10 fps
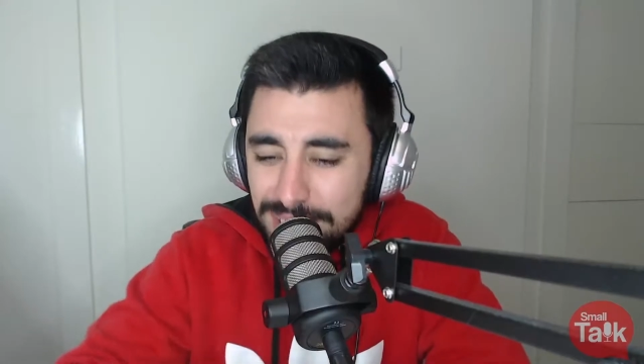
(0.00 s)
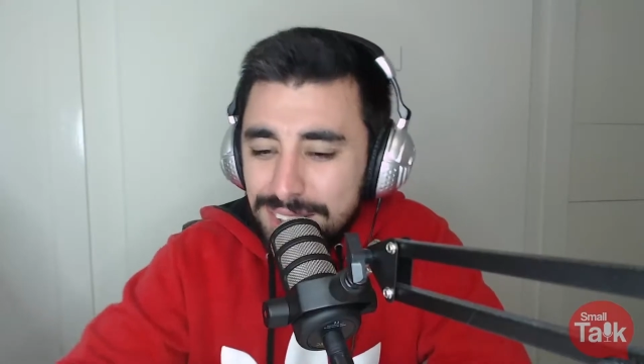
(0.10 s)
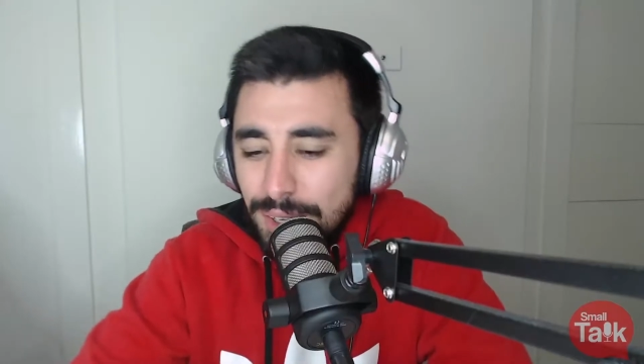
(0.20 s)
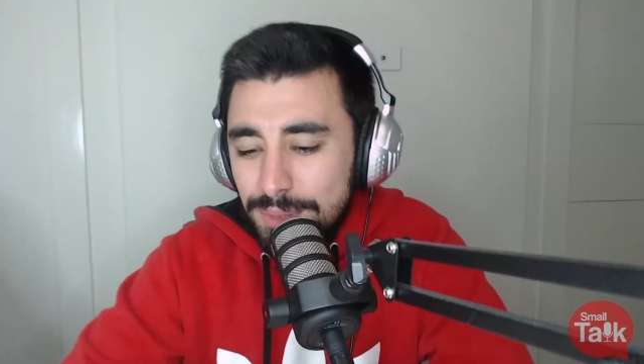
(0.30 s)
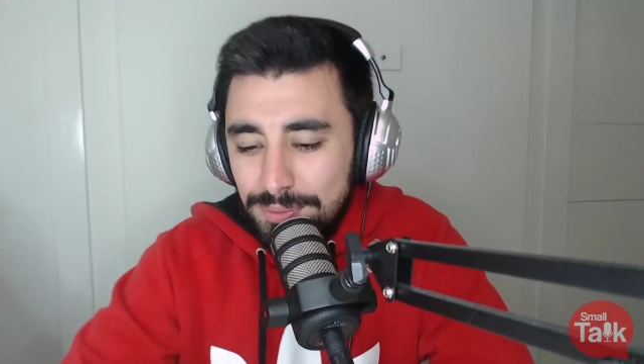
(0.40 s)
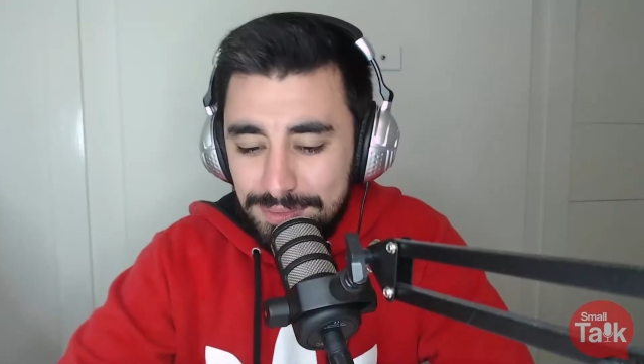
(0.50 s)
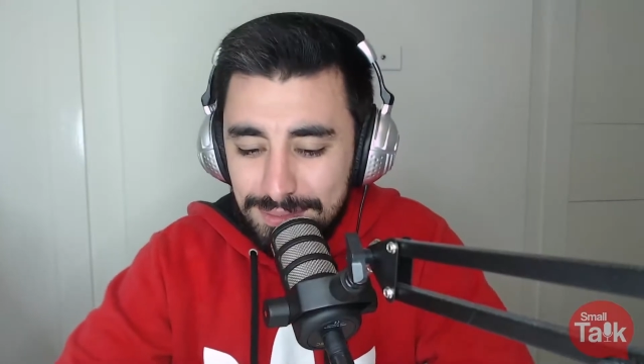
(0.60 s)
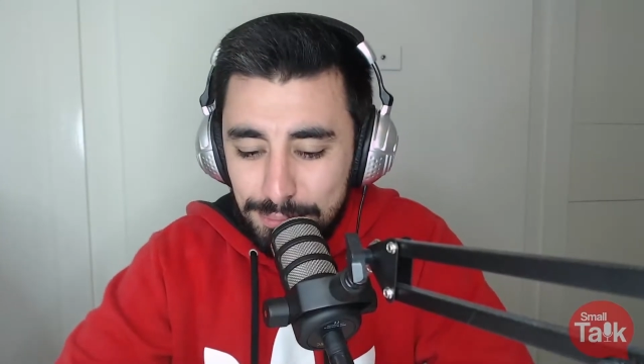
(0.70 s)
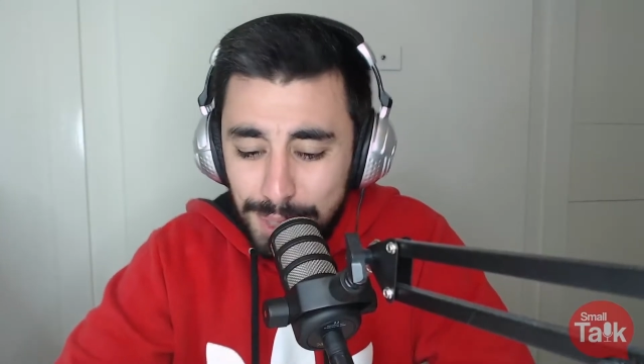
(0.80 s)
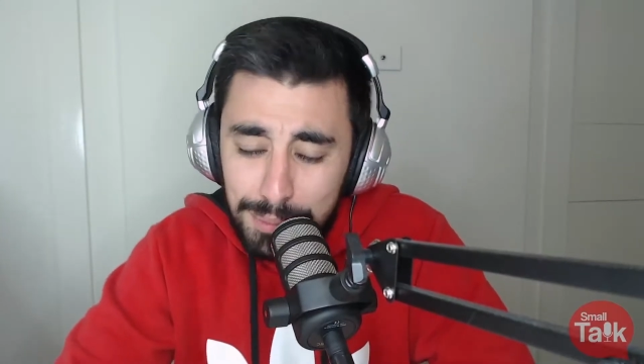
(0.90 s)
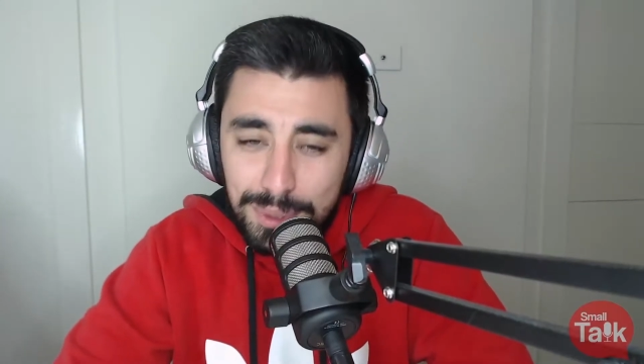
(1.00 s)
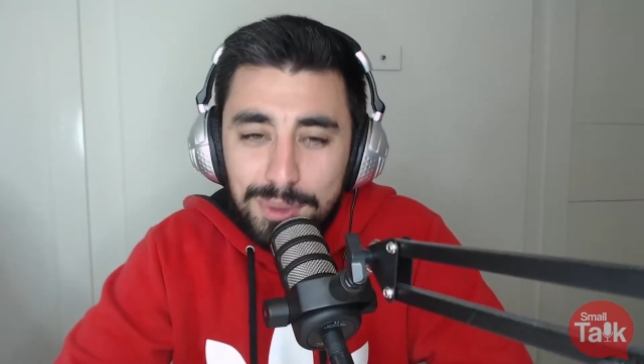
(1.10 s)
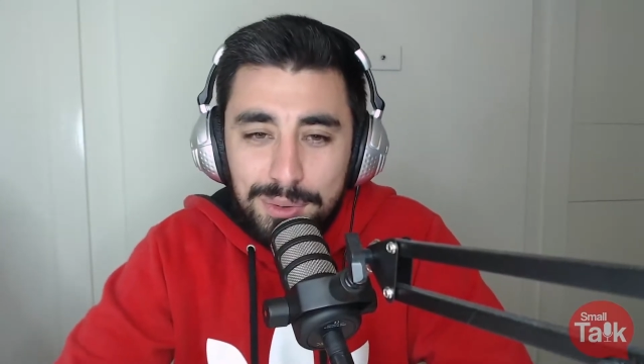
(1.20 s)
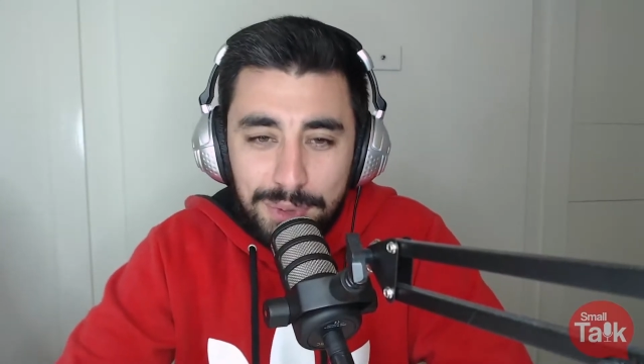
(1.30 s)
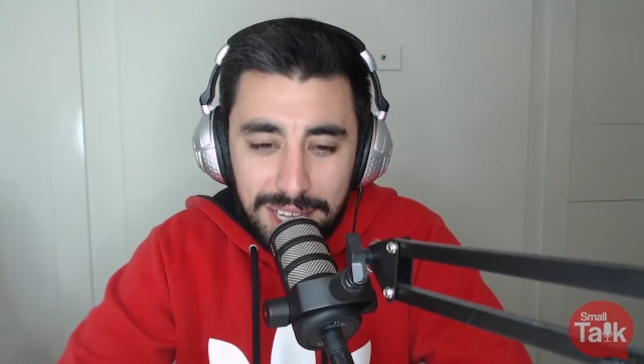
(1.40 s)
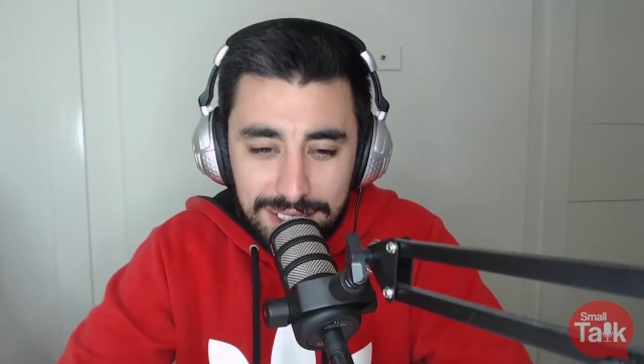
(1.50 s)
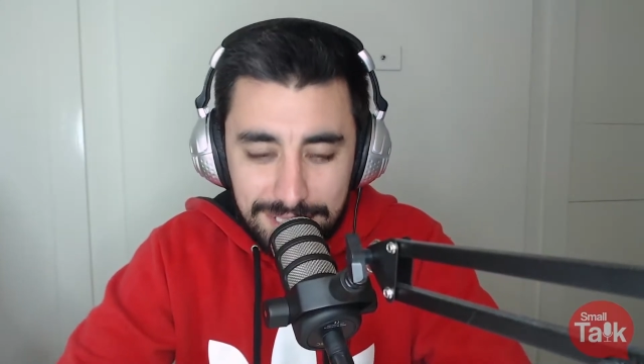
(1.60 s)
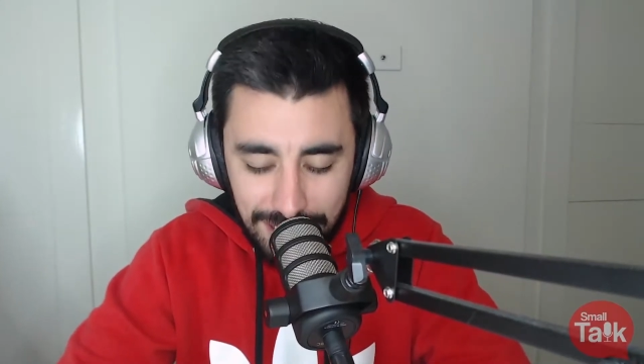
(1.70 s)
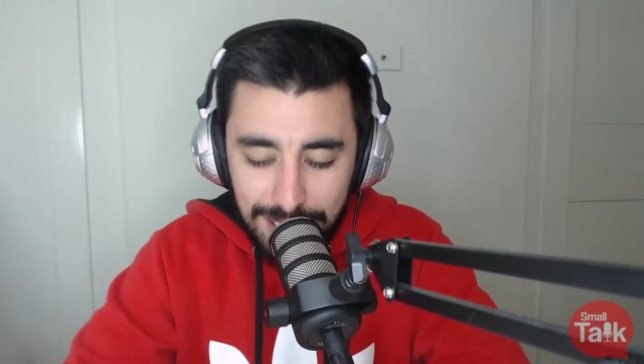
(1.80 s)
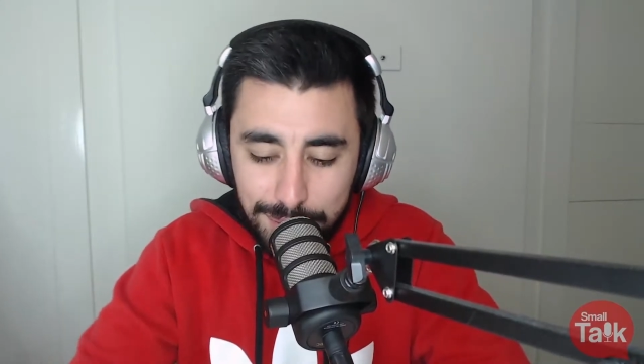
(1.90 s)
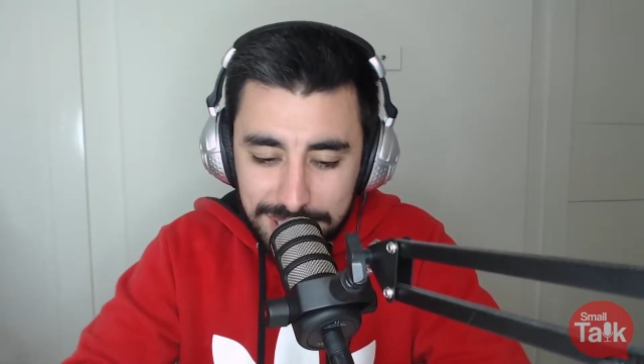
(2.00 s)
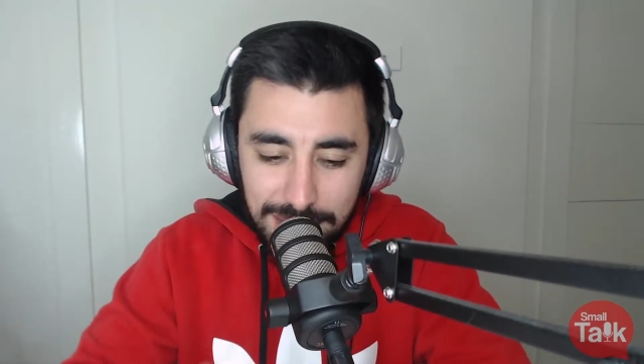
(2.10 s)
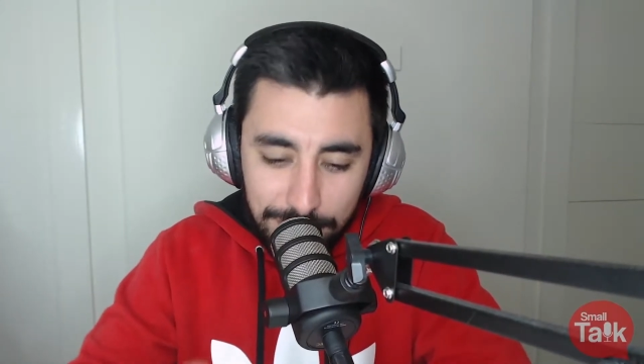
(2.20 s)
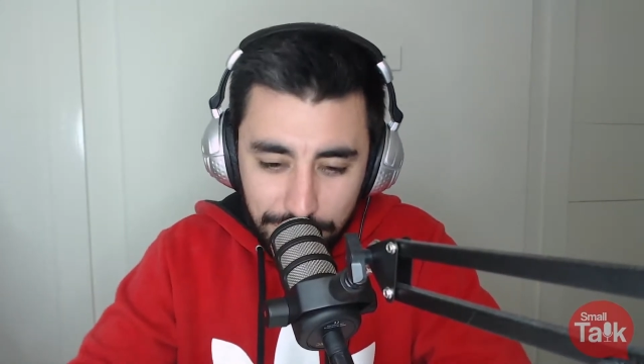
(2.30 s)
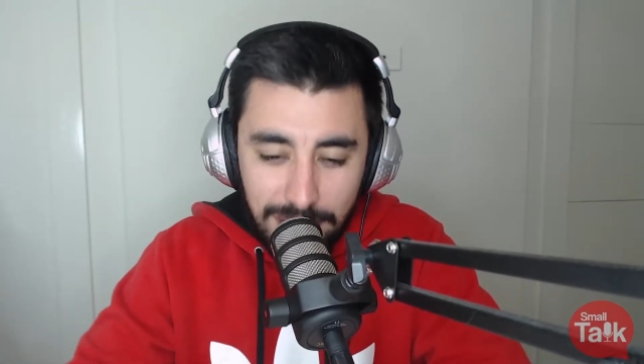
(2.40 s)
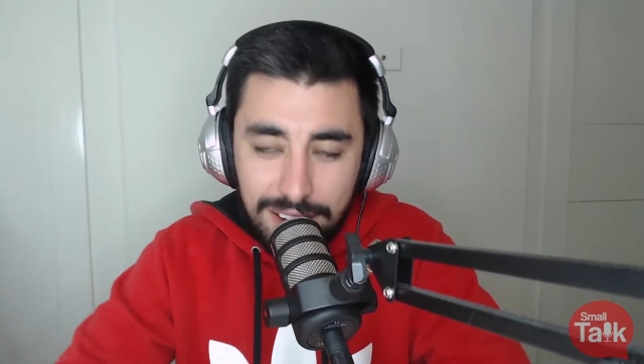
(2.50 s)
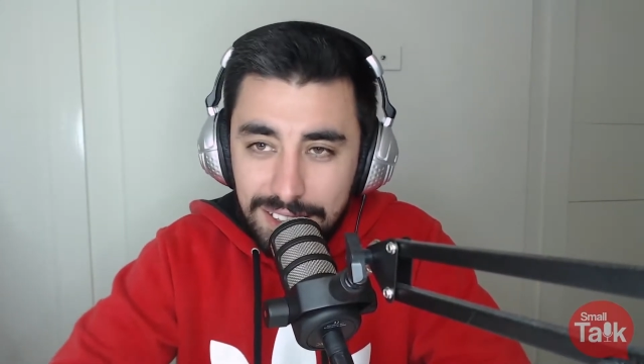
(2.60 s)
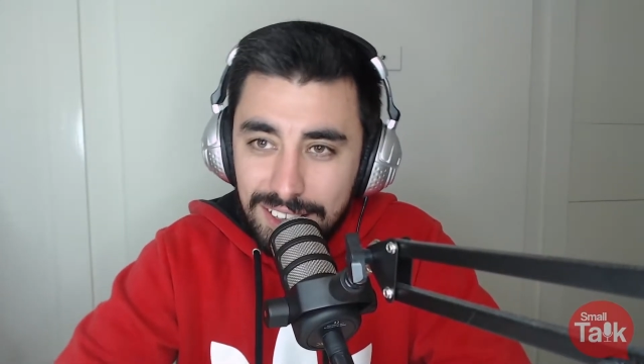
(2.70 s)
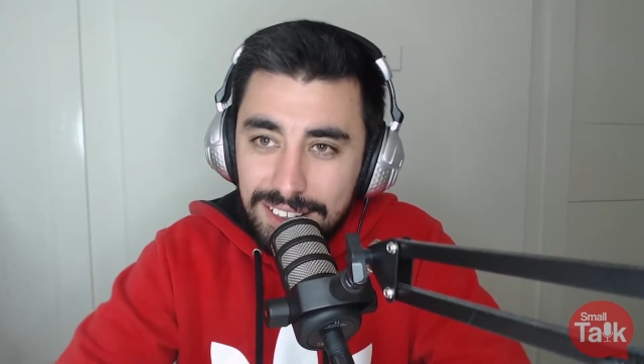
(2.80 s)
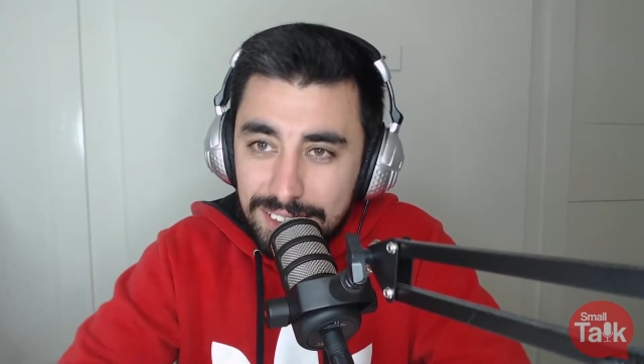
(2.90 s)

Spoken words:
note, people who are fat, and I'm saying fat, okay?